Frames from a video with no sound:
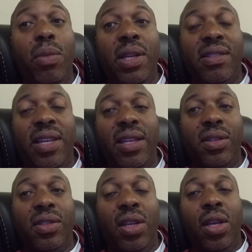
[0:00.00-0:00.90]
many
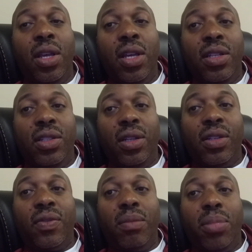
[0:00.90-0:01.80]
sales
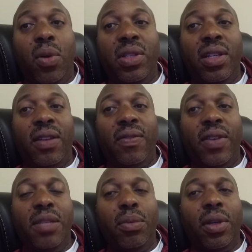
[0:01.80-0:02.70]
just from posting on
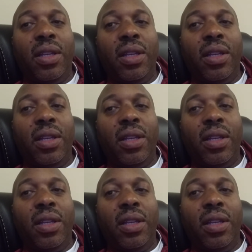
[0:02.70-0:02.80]
Facebook.